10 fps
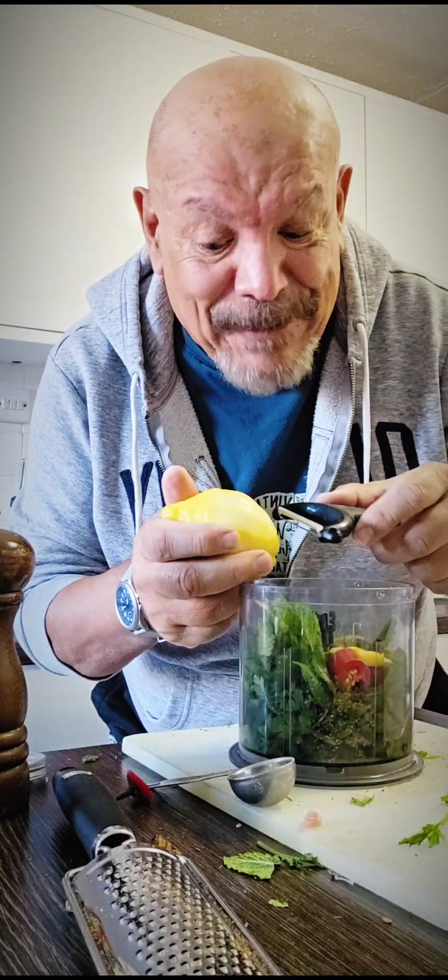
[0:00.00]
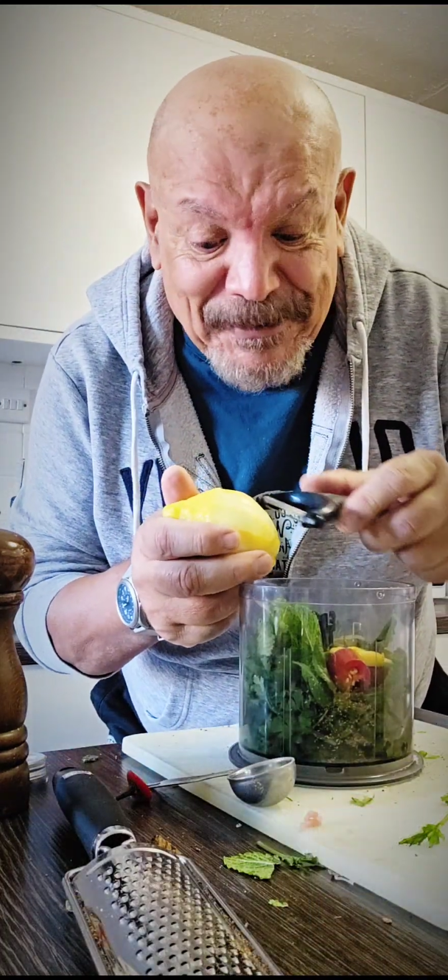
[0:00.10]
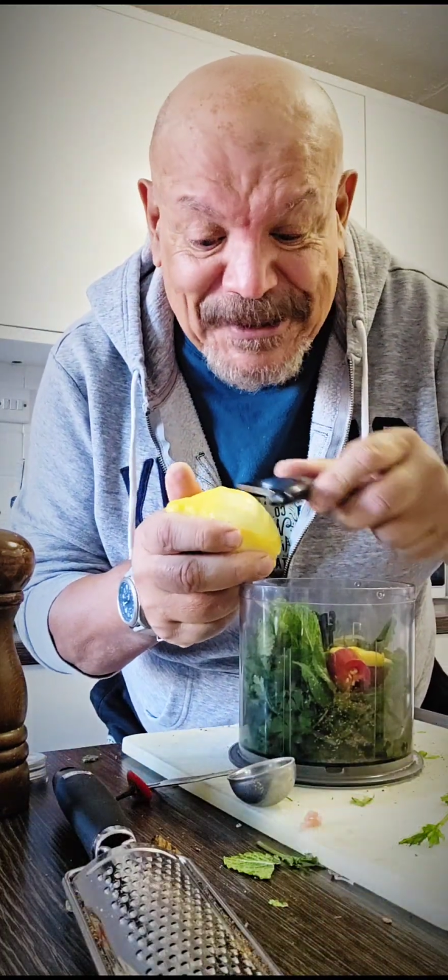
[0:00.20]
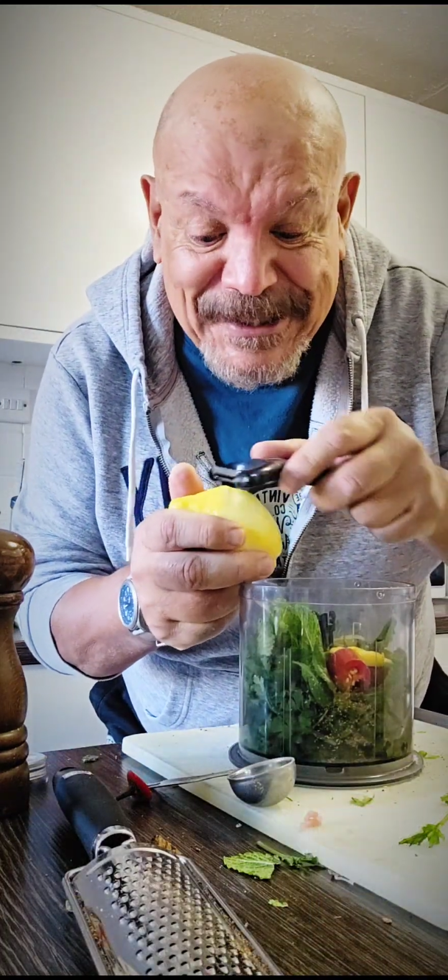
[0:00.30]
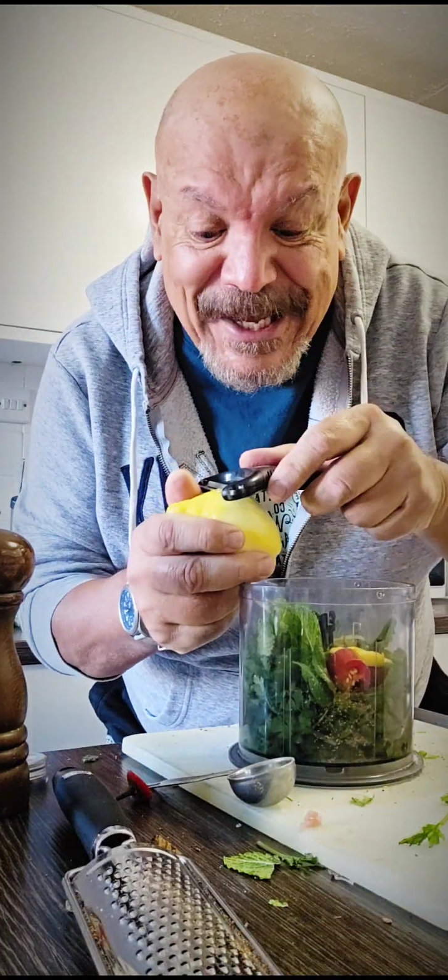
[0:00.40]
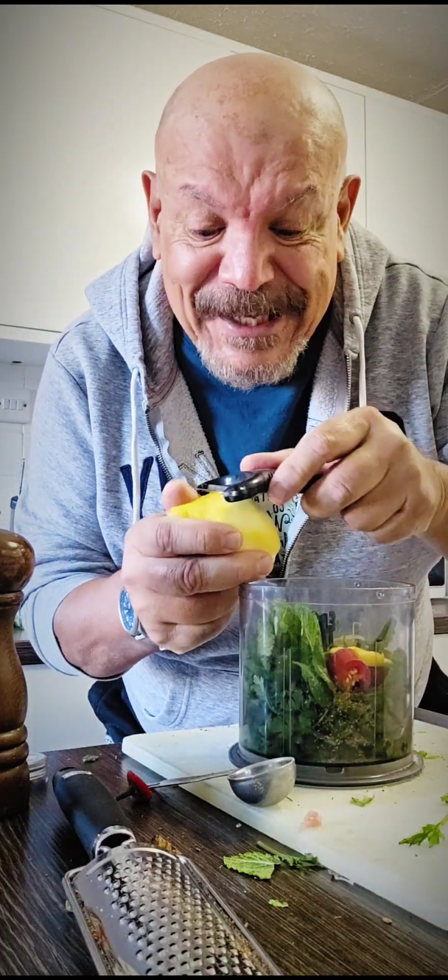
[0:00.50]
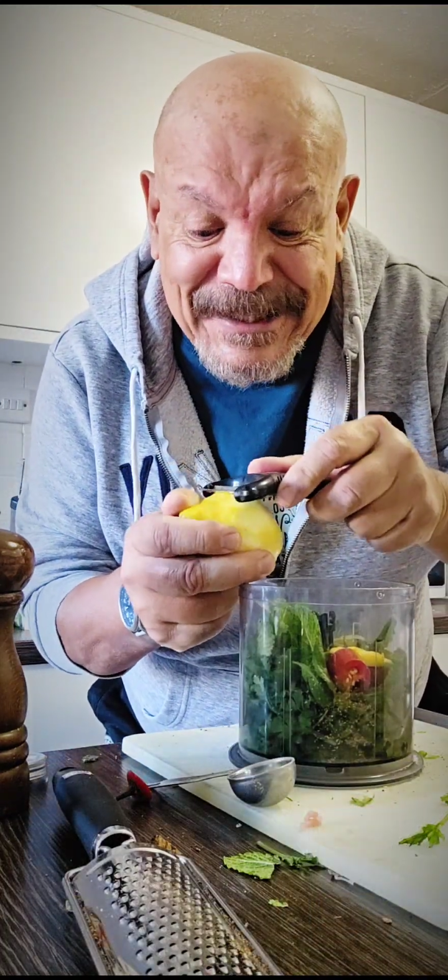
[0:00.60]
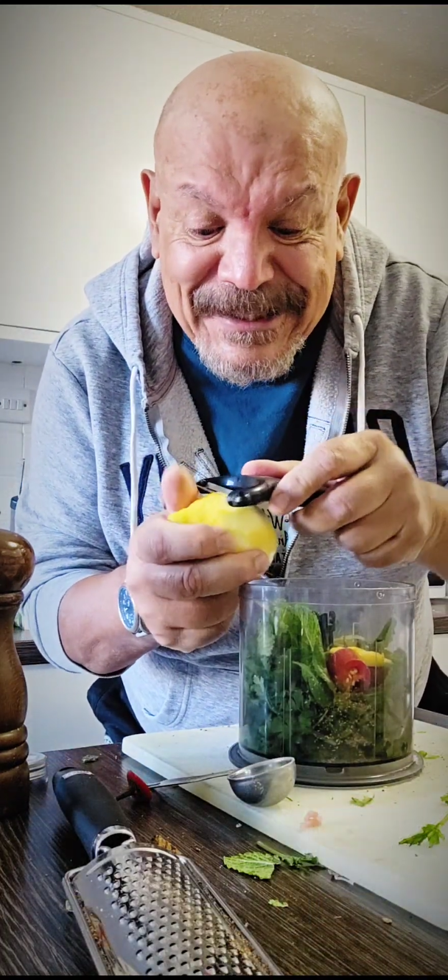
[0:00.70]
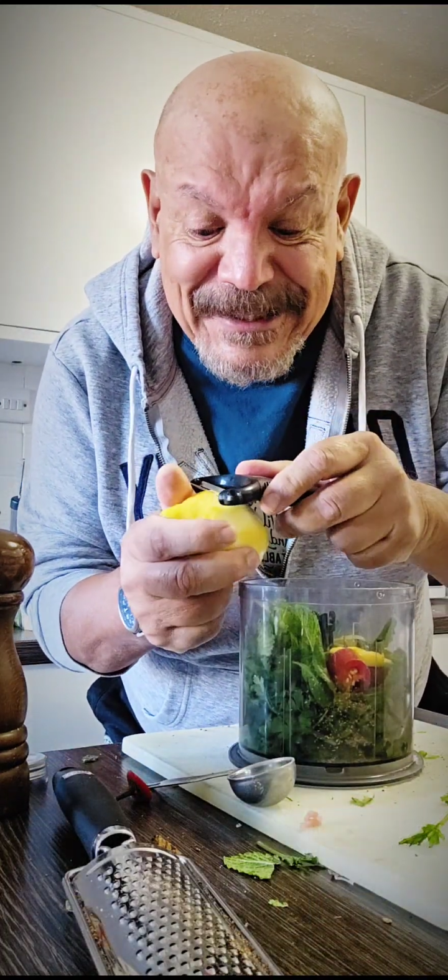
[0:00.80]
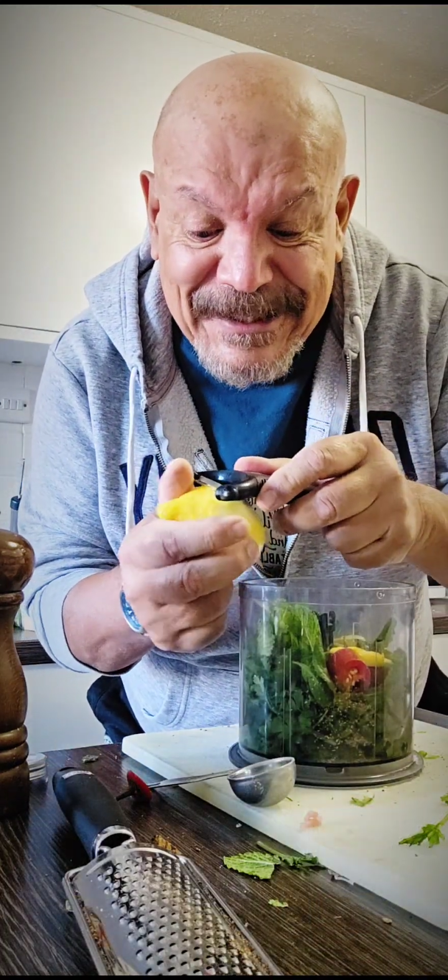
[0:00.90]
lemon
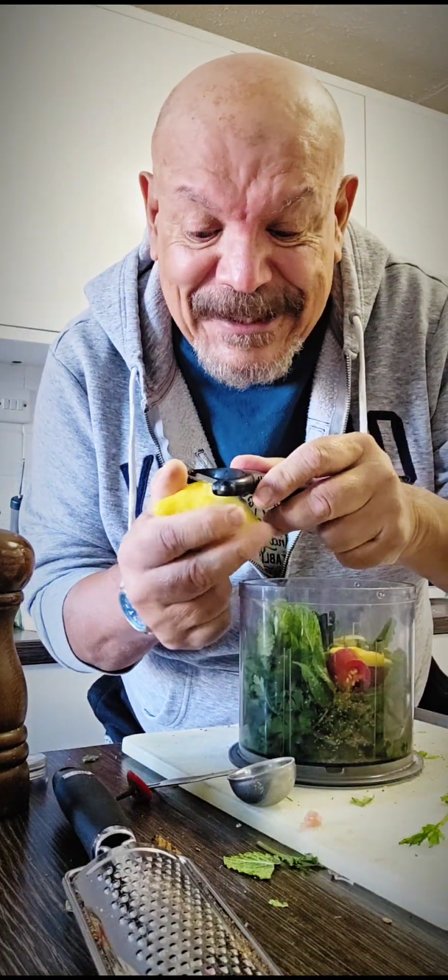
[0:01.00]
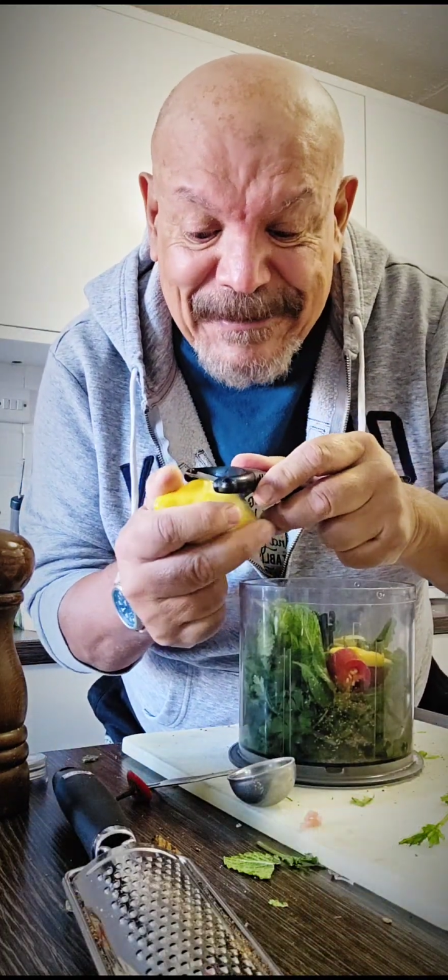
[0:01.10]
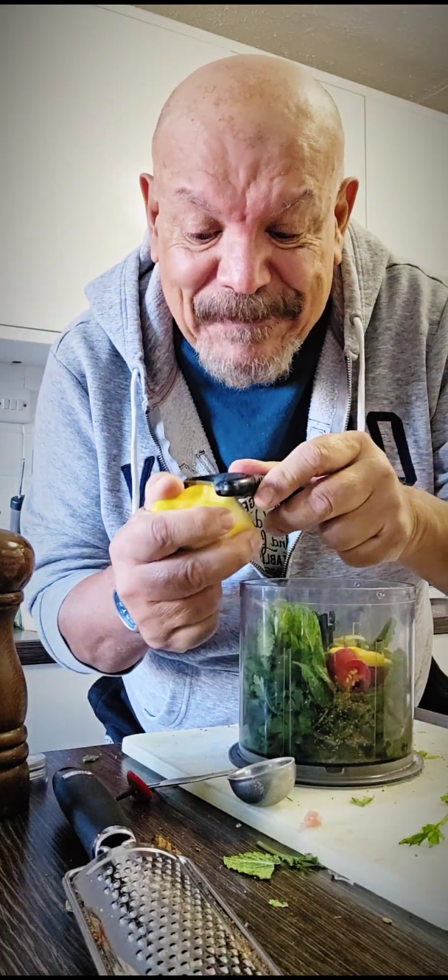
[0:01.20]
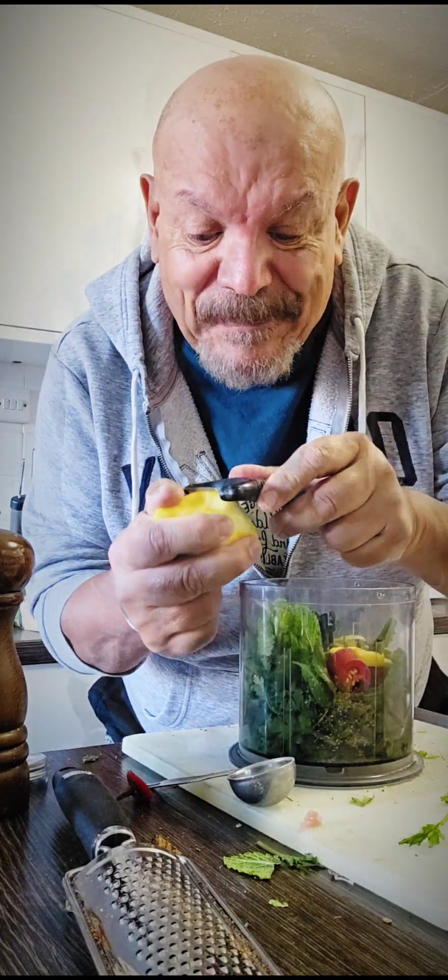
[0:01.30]
zest.